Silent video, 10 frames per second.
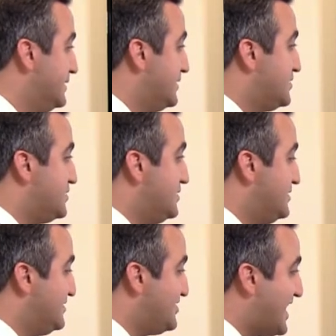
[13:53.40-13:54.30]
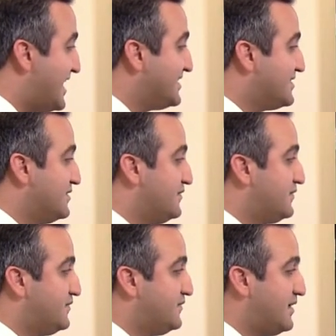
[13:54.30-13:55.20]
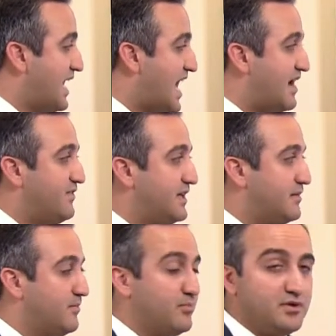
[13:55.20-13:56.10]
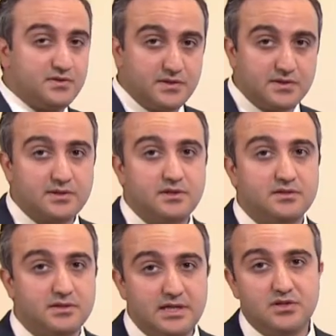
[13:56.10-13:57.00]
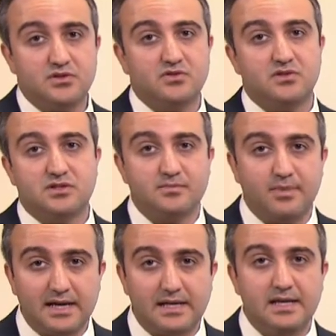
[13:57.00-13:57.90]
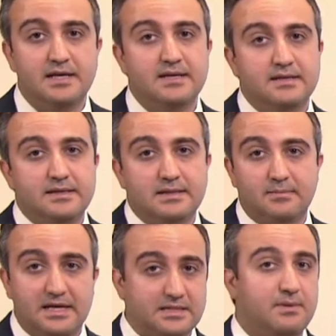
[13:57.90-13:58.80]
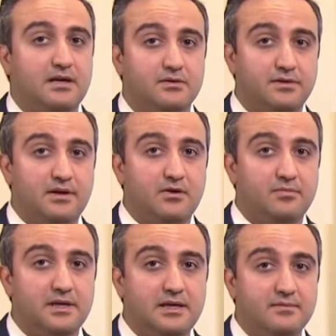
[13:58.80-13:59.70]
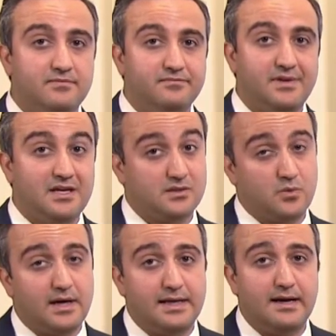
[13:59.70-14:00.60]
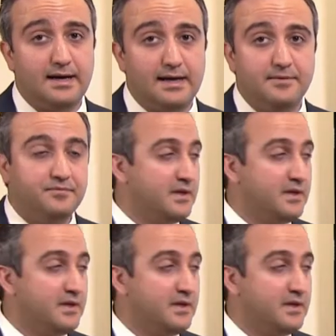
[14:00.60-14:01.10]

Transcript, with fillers: The ch chance of having persistent seizures despite the best medical therapy is quite high.